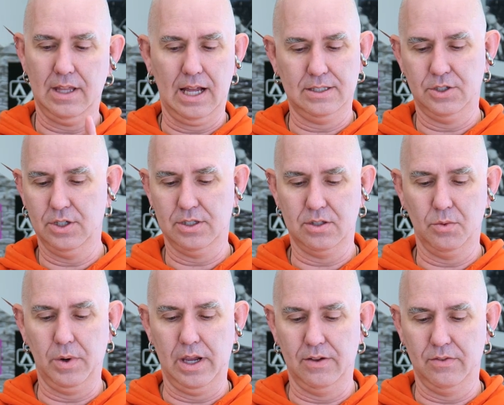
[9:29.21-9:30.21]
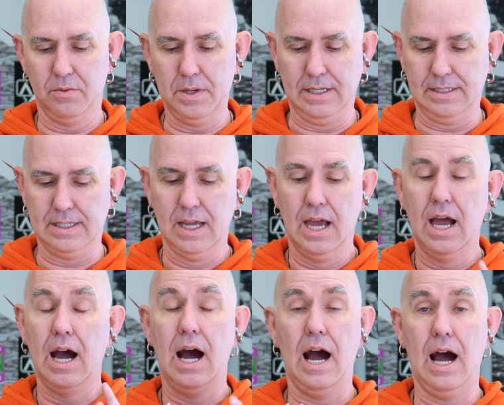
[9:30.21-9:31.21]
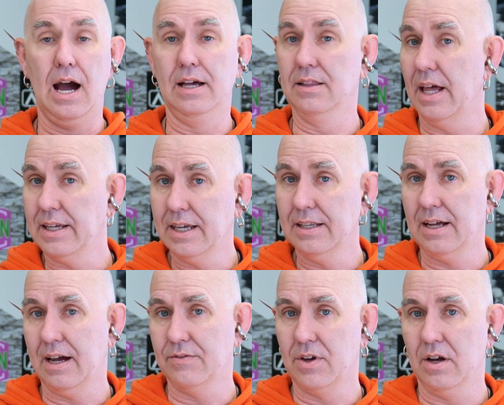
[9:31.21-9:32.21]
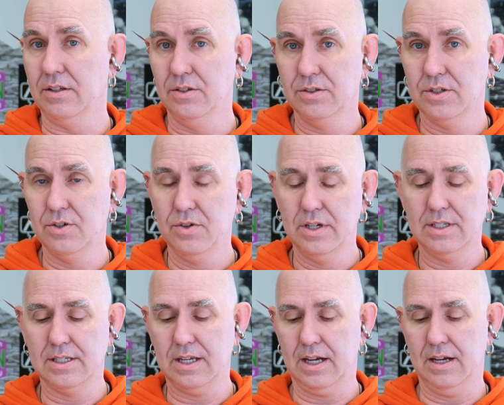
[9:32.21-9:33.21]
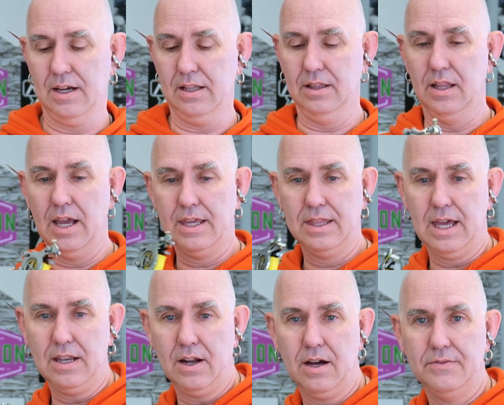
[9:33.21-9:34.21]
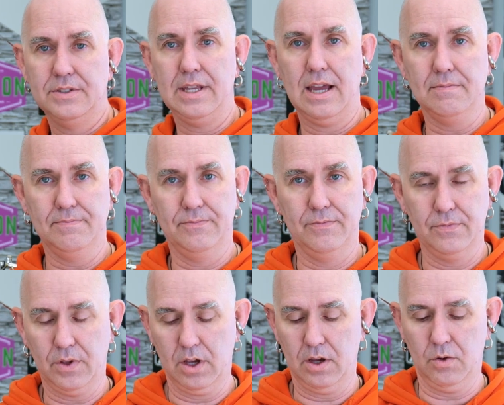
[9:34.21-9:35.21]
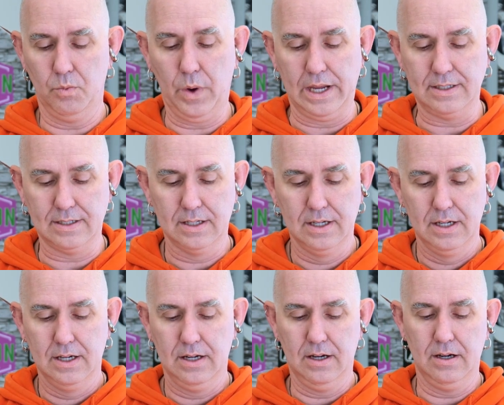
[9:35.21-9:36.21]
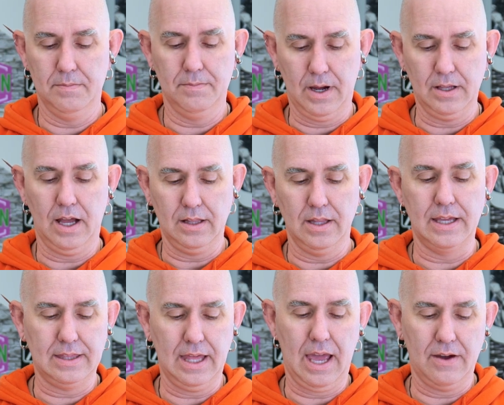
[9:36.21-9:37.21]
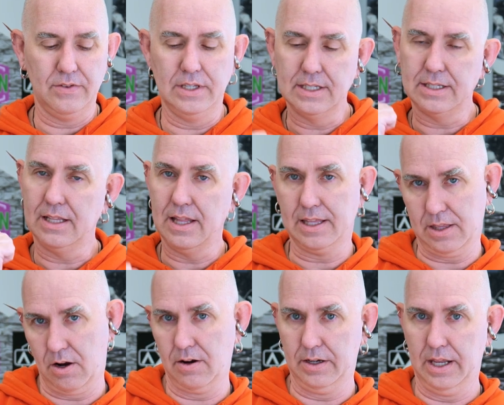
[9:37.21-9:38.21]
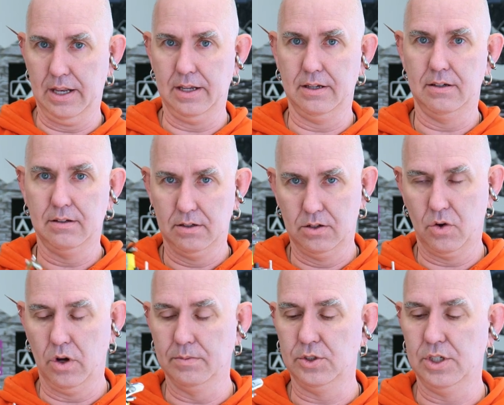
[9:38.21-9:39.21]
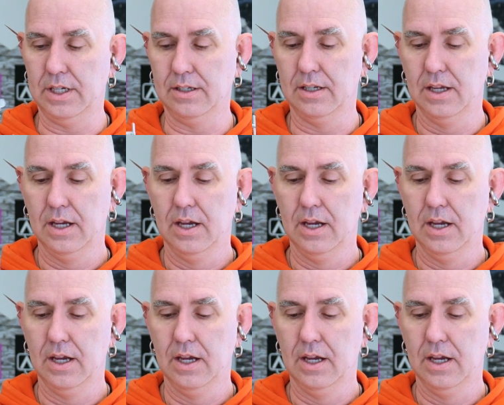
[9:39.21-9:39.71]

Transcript: That's just the way of the beast. I like it. I've got used to it. I like that offset weight. I like the heaviness. I like the hard-hitting coil machine.